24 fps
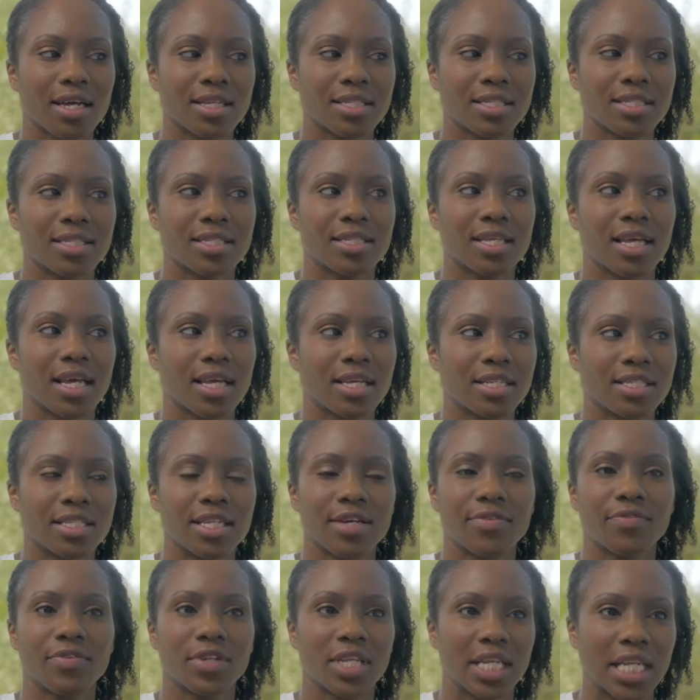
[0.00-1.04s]
I'd say
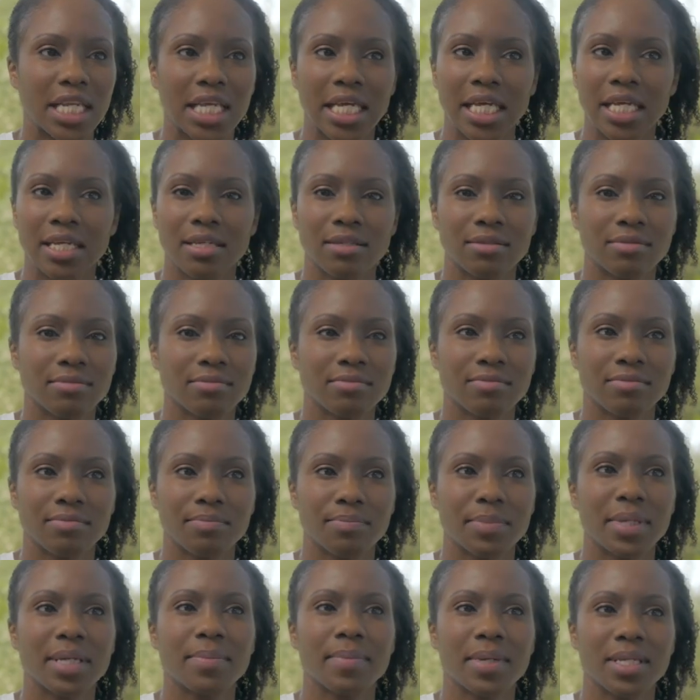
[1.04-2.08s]
definitely
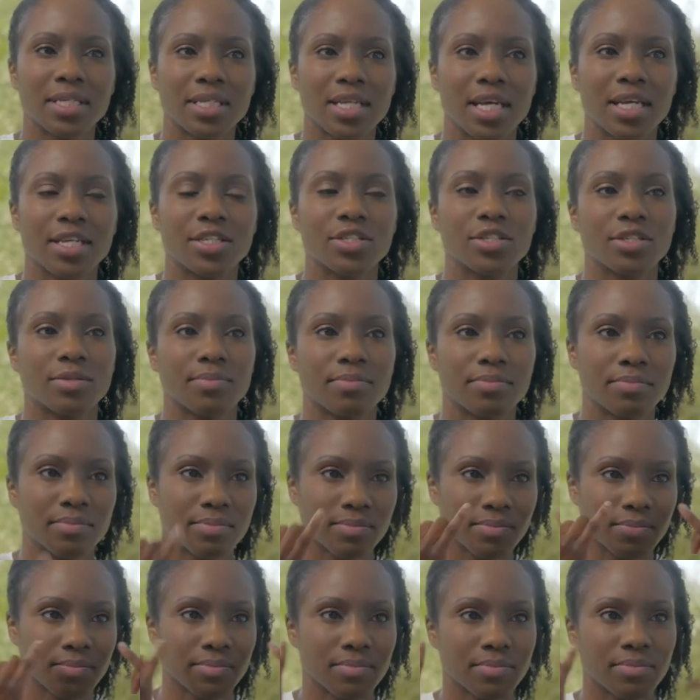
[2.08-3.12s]
pigmentation
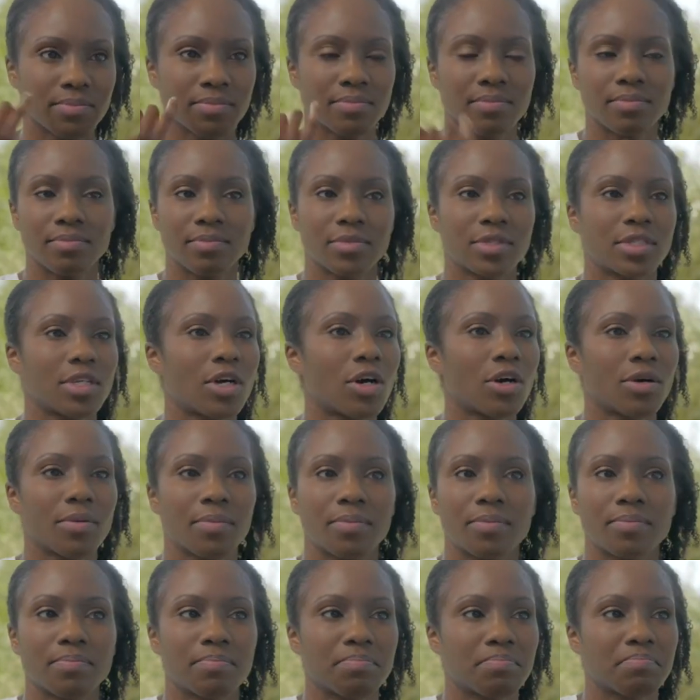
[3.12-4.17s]
dark
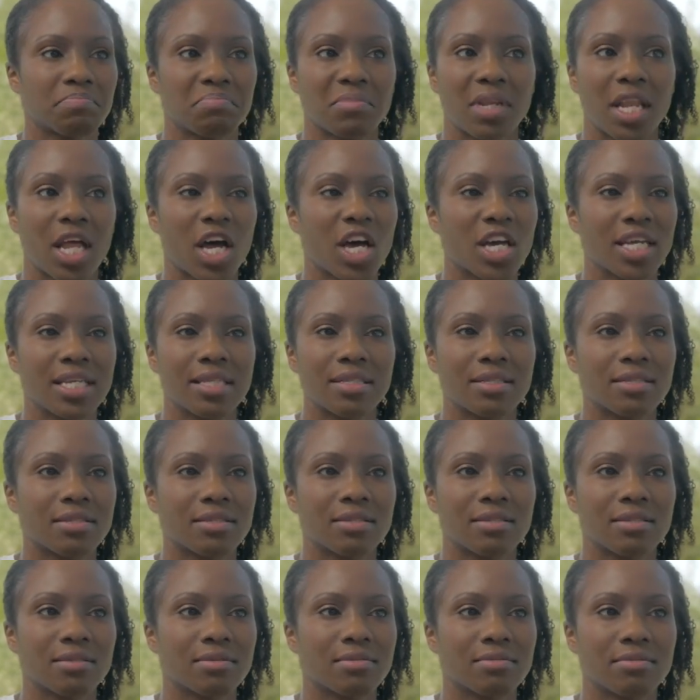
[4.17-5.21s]

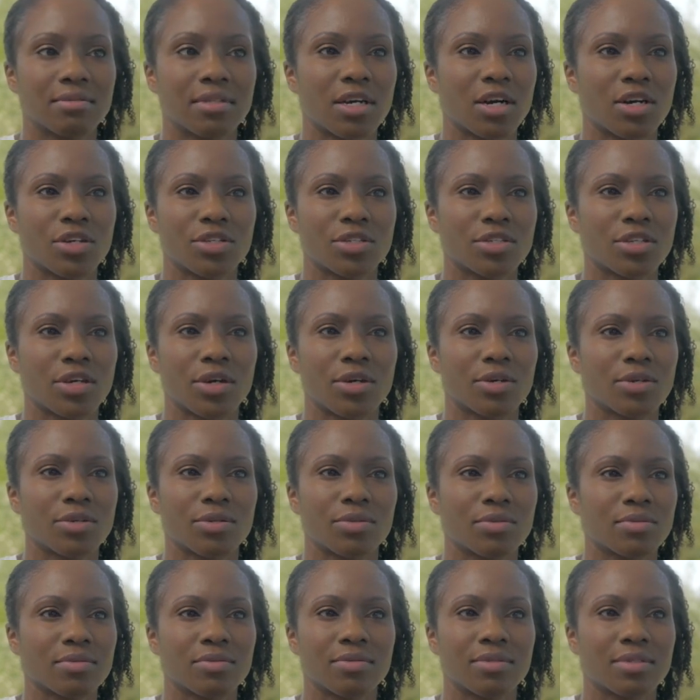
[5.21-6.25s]
lines dark
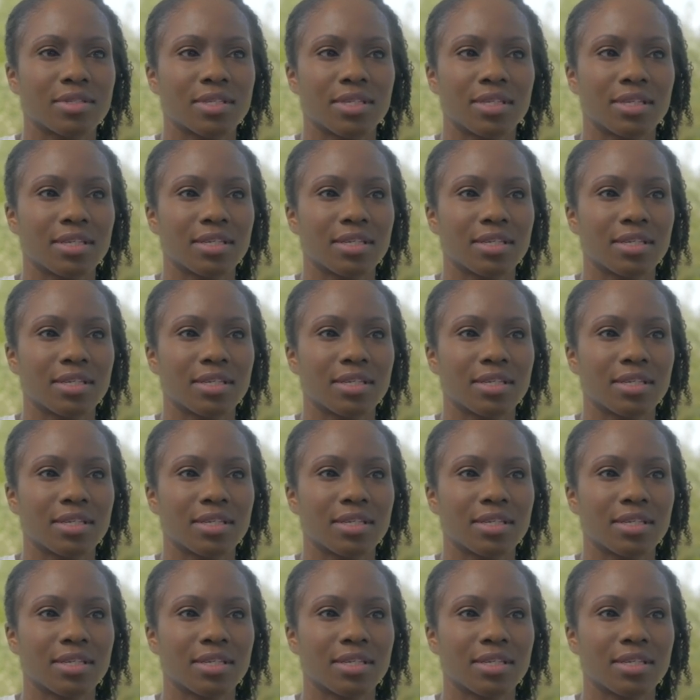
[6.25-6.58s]
circles